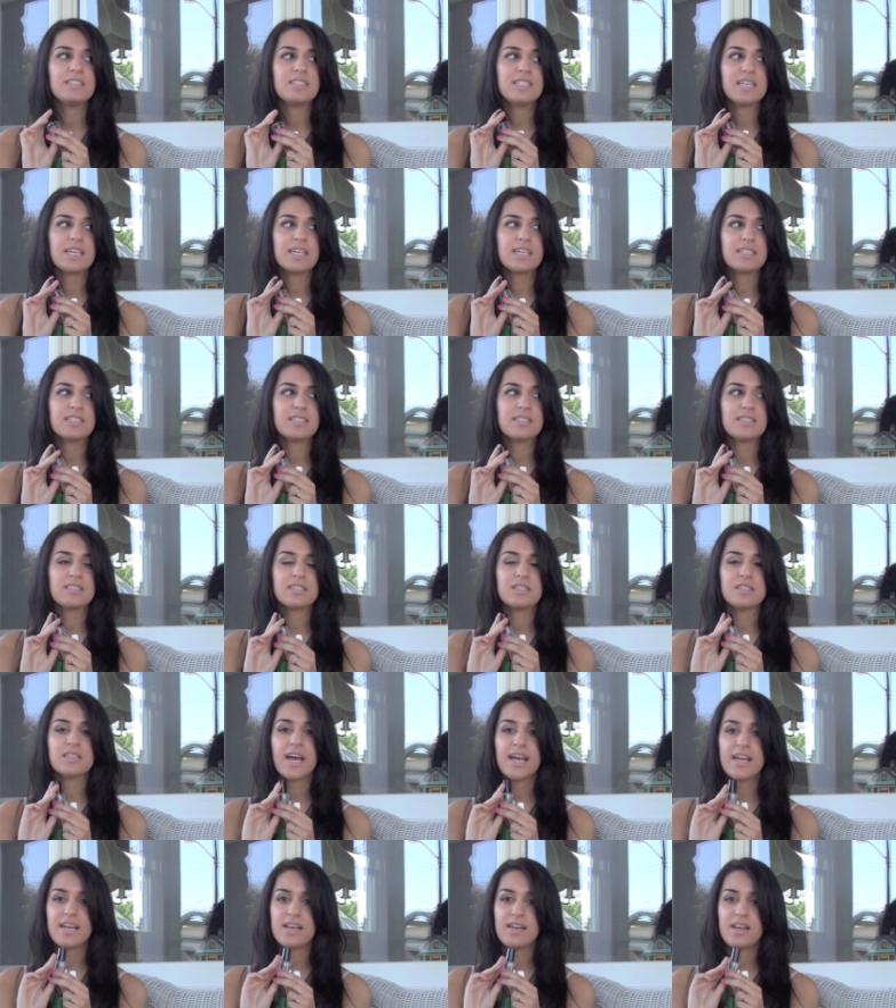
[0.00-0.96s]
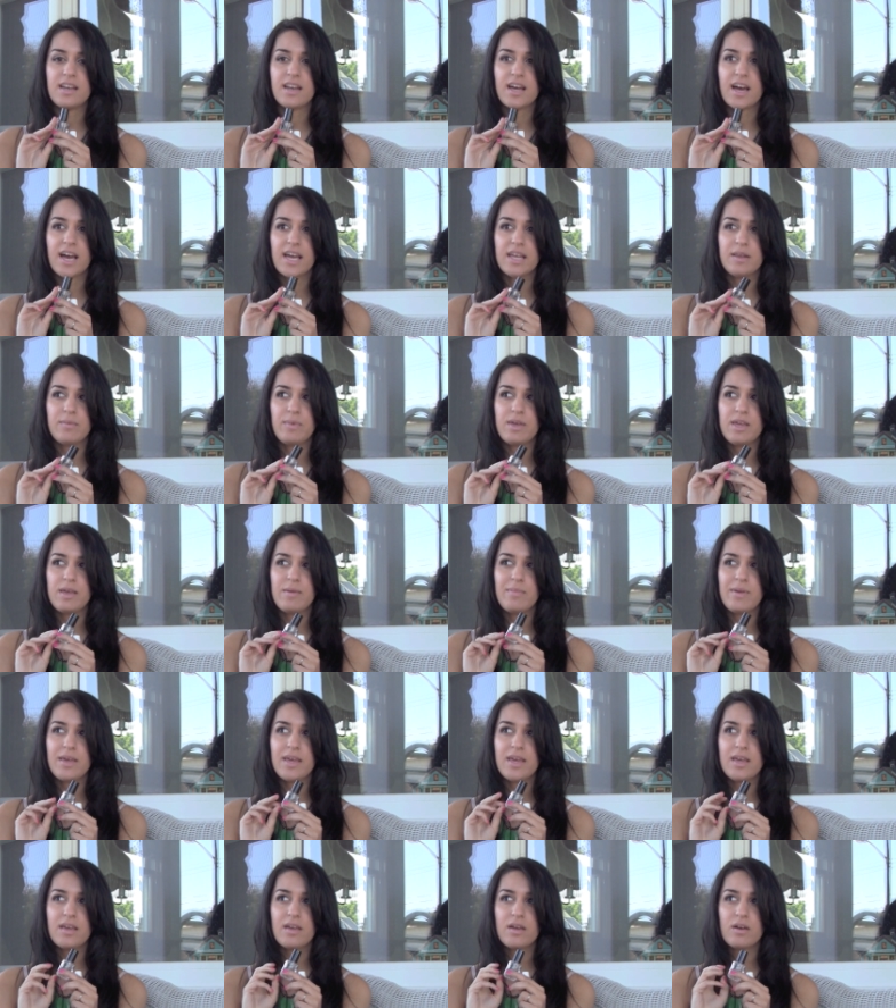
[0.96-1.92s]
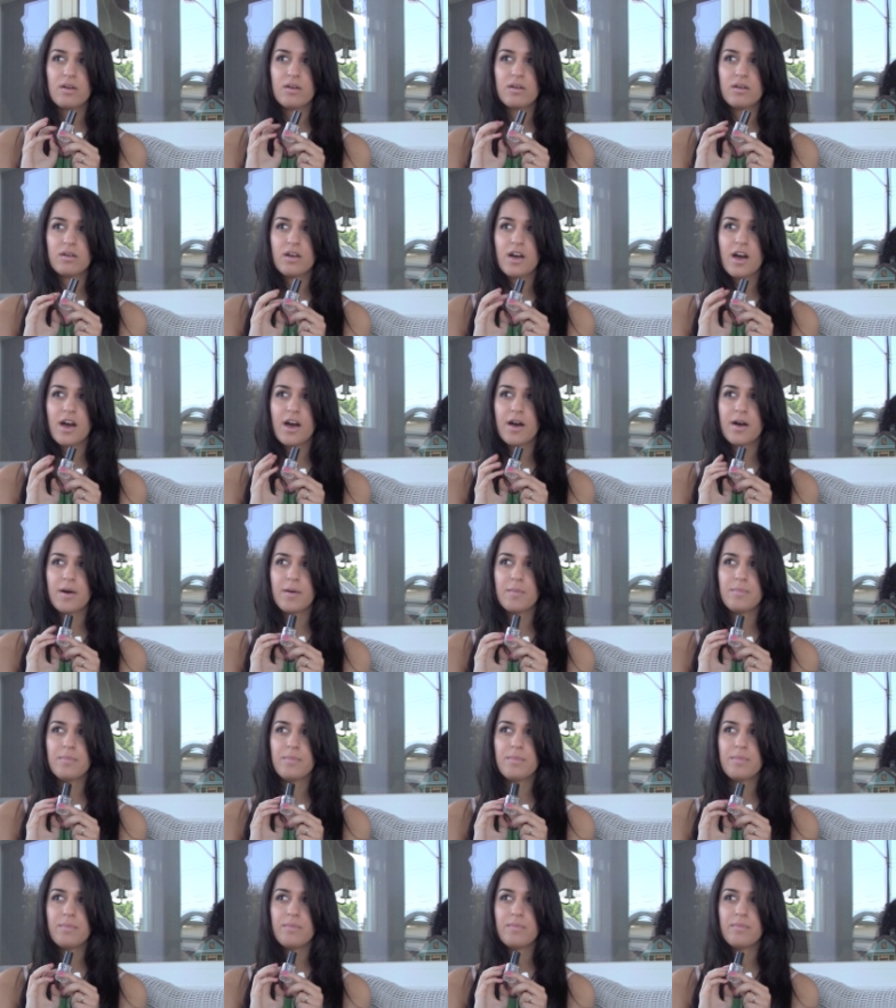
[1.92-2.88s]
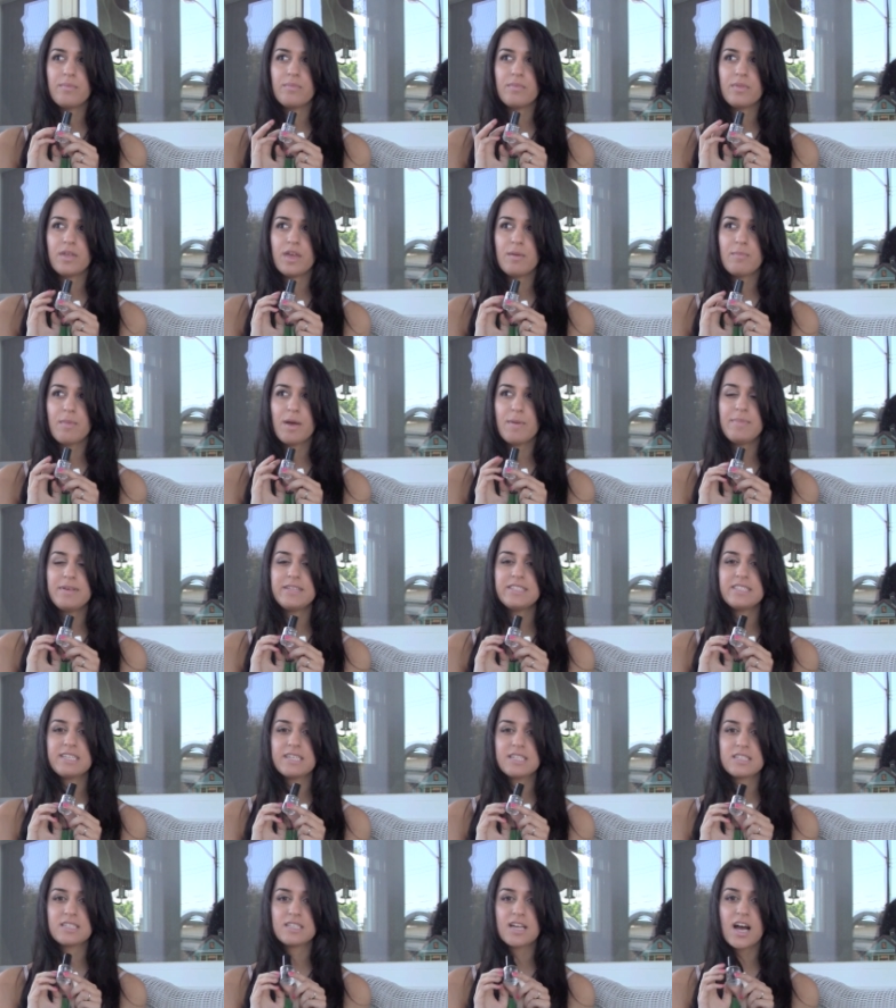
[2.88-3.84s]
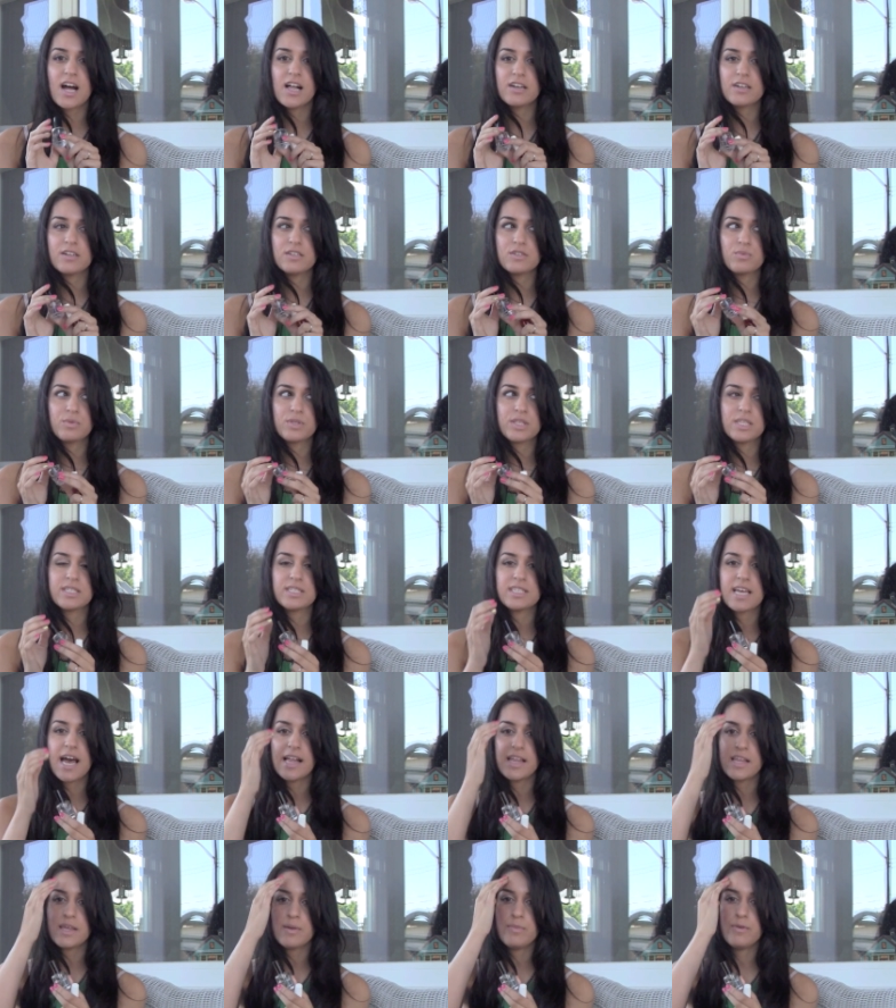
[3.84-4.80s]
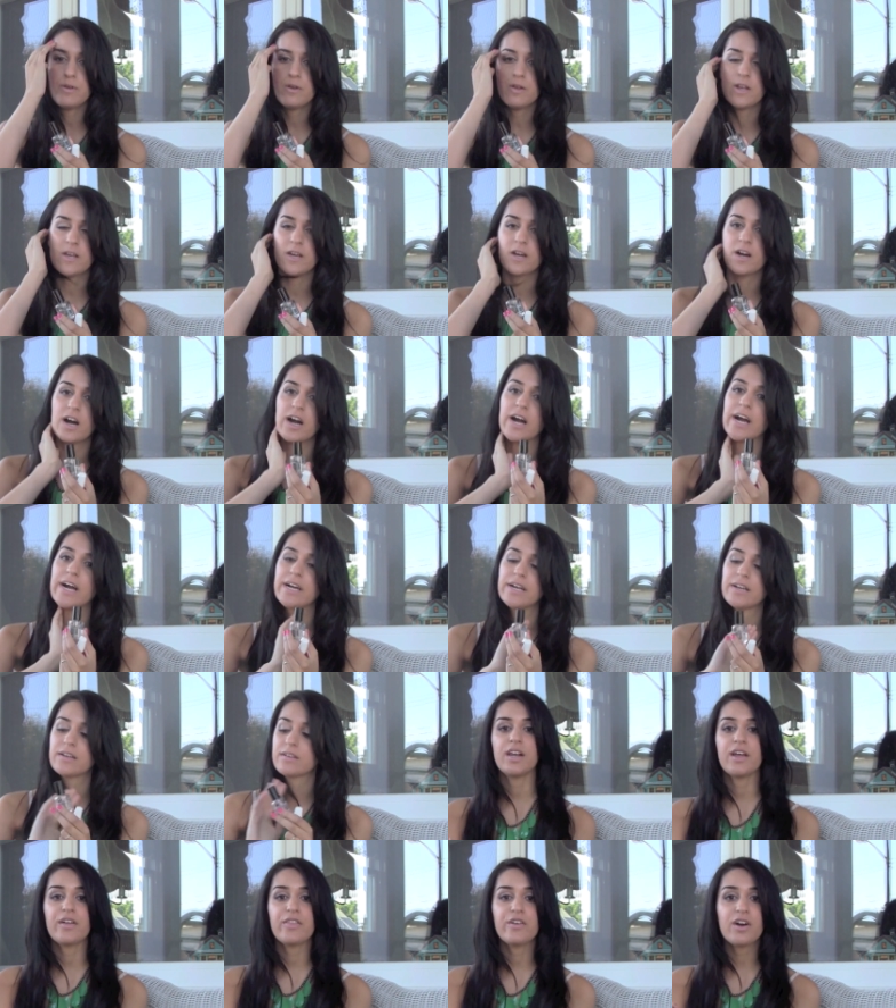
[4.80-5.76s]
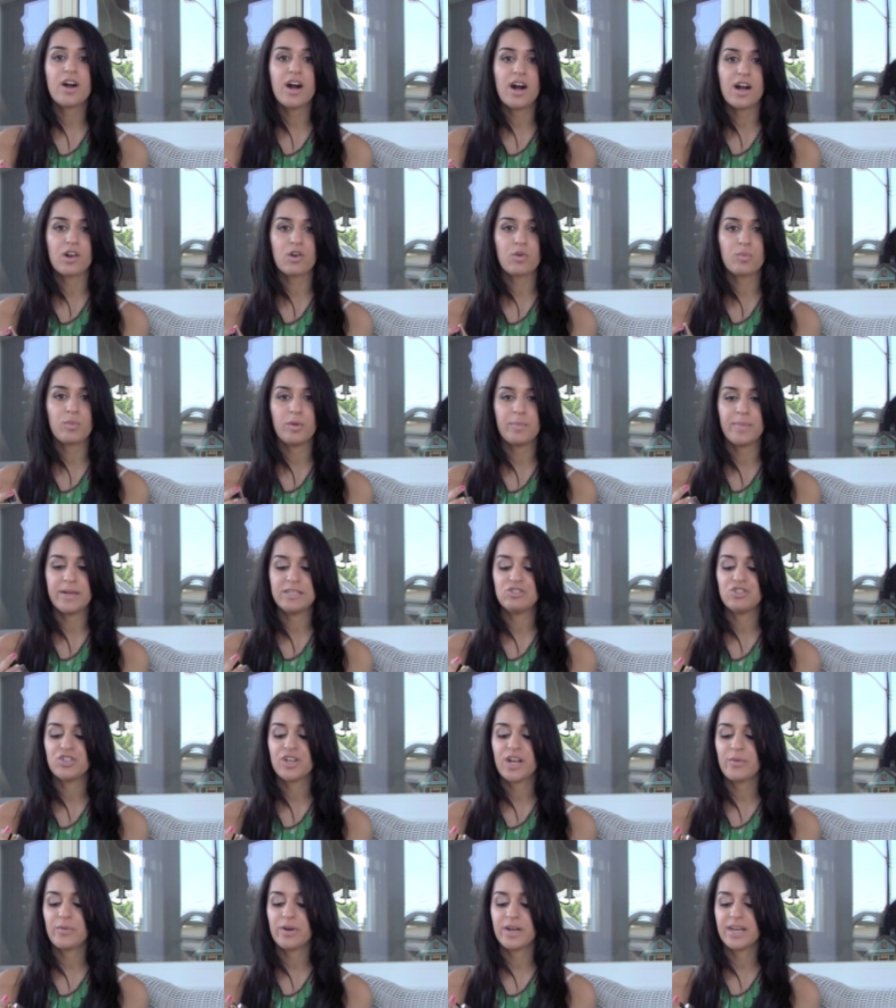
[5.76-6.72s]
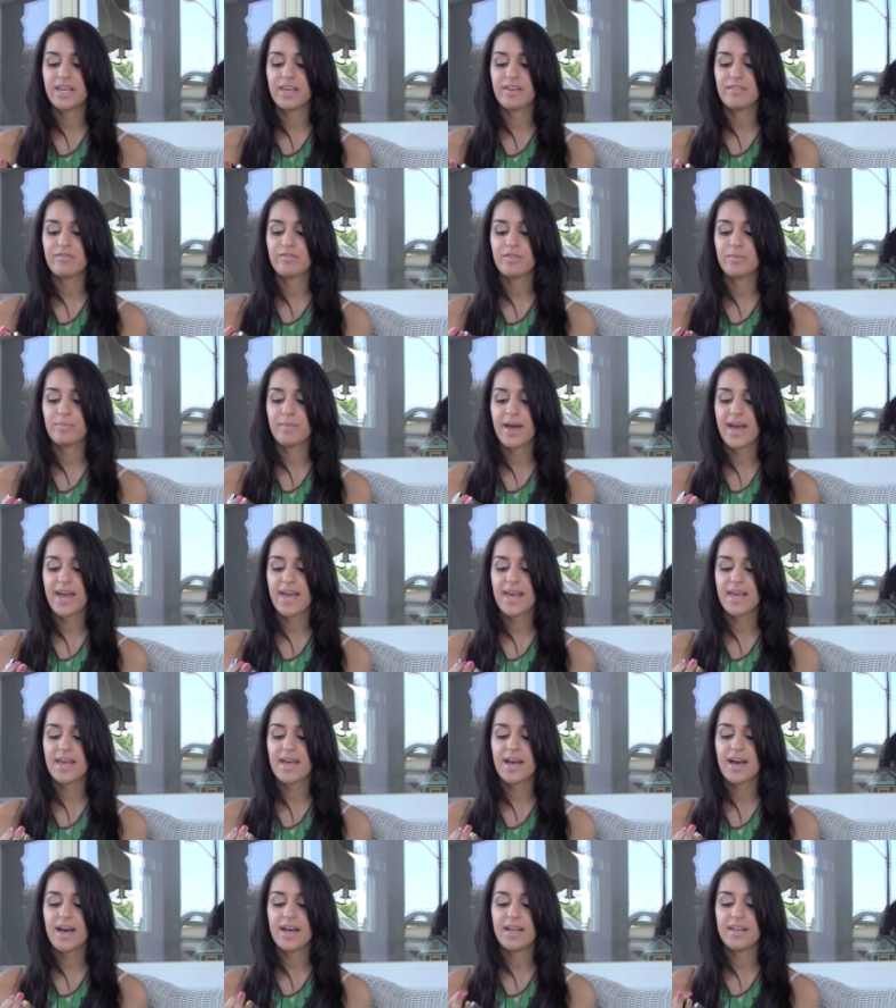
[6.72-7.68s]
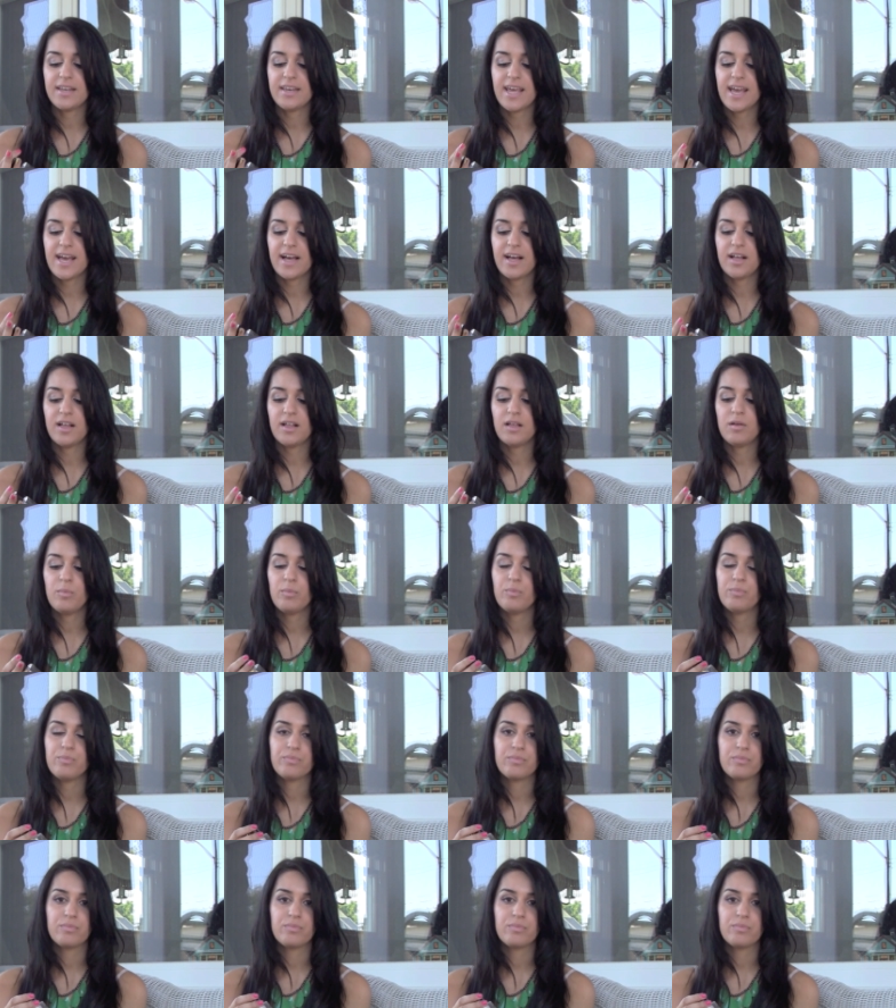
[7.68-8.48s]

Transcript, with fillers: $6.99 maybe. Um, it might be $6 with the Sally Beauty card. Another honorable mention I want to give to my uh, nail